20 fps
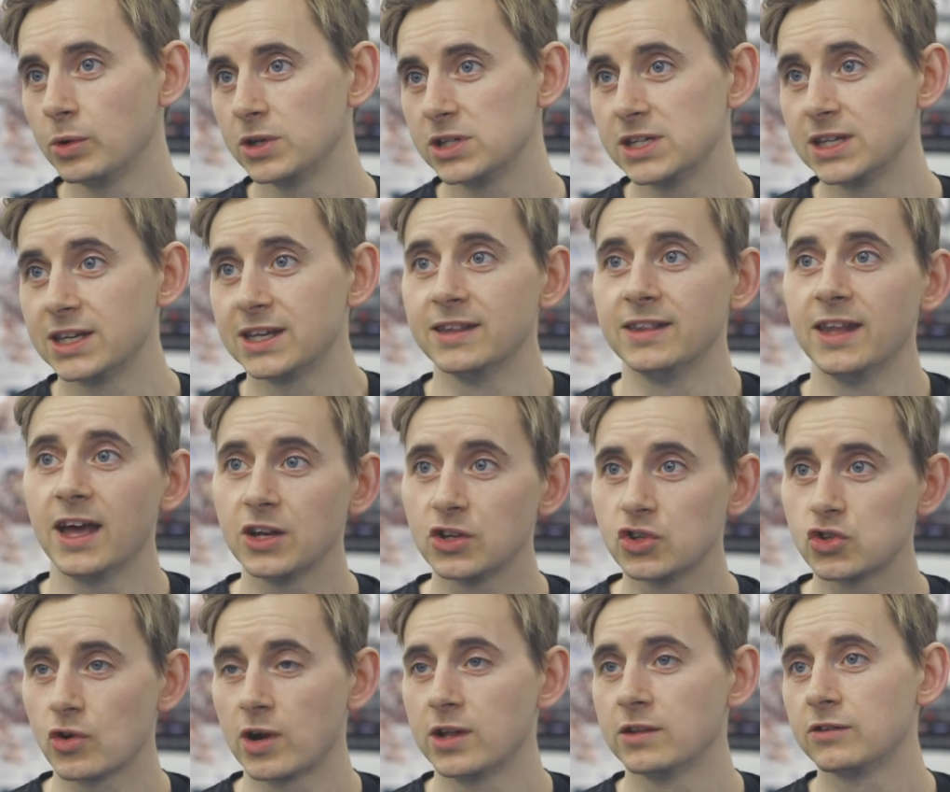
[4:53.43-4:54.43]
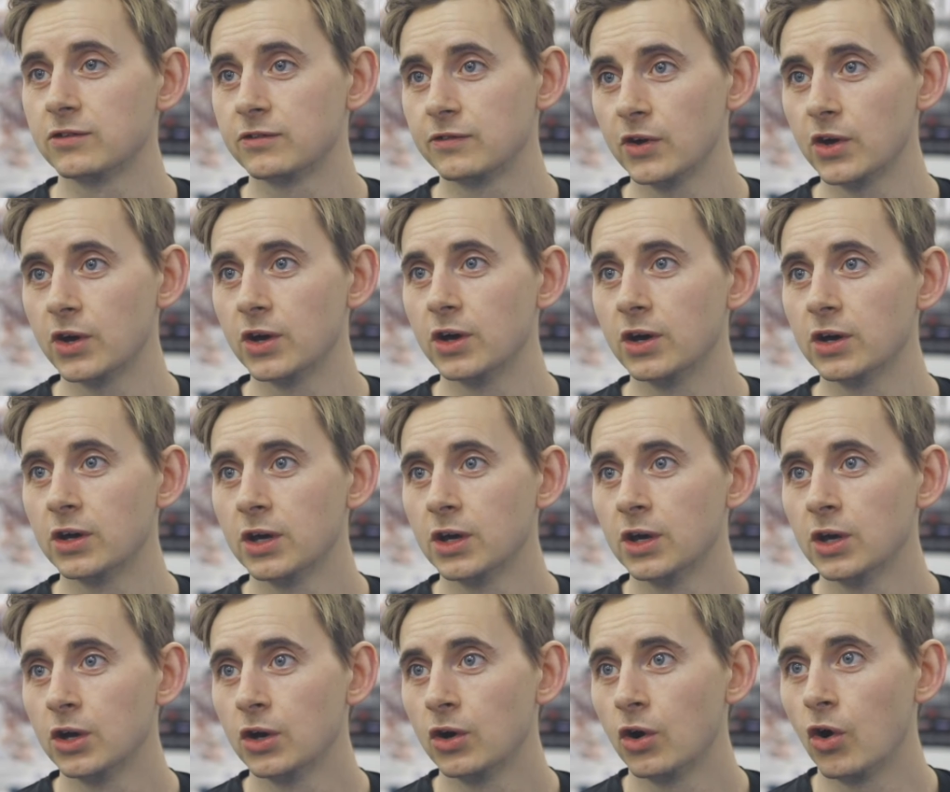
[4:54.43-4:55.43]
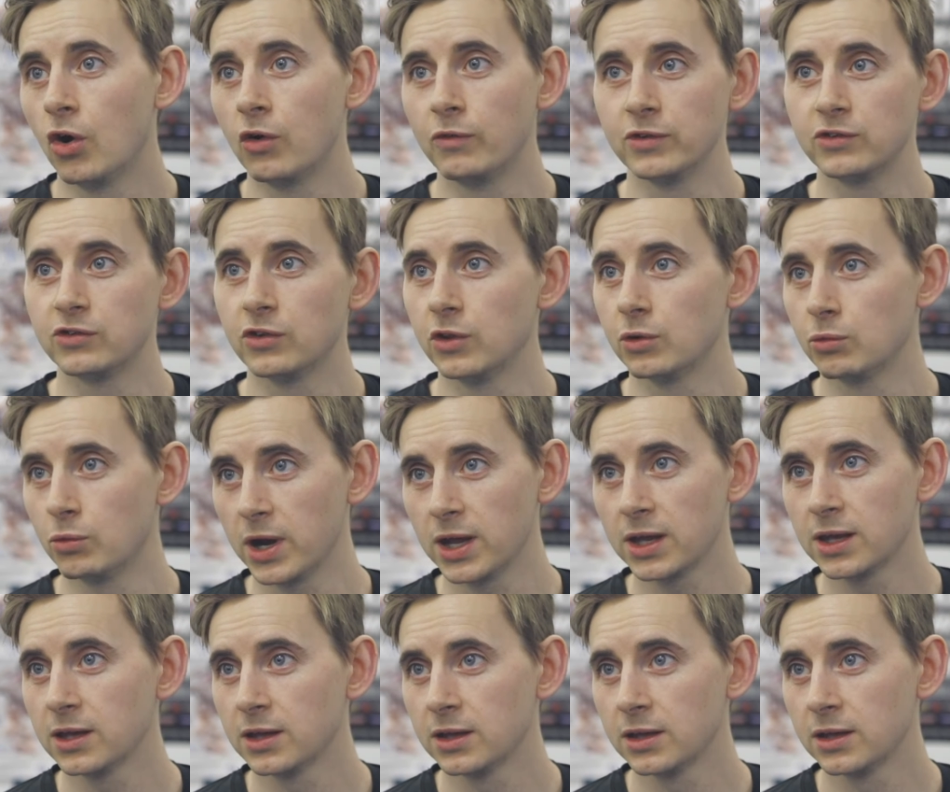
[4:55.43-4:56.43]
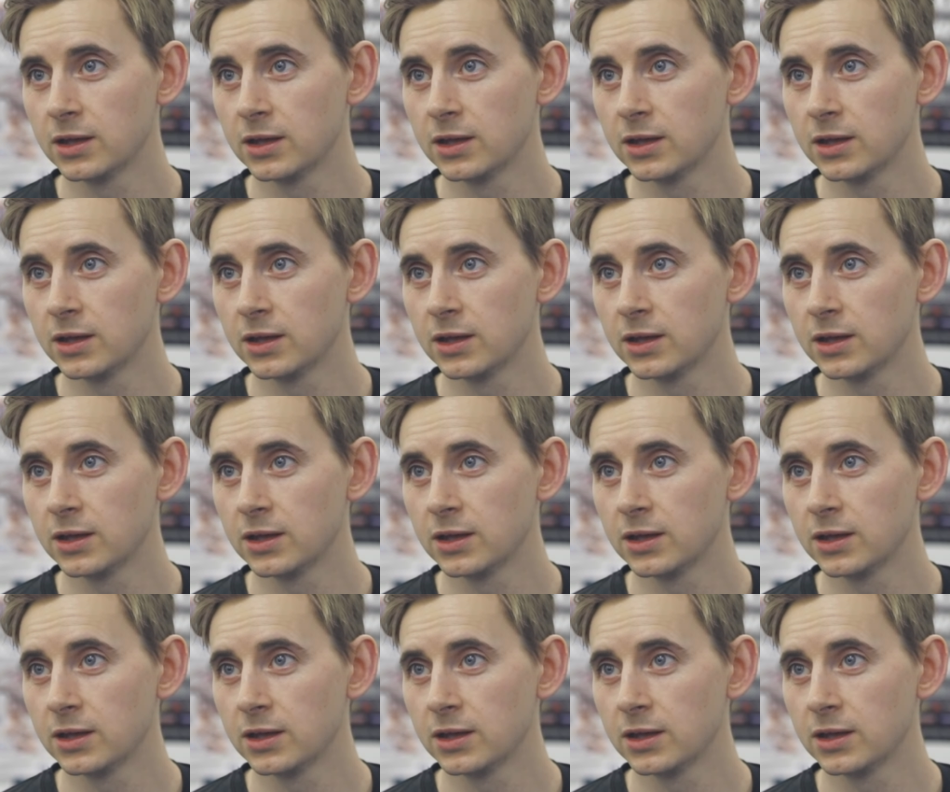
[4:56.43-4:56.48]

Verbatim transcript: which he can then transfer over to the ring.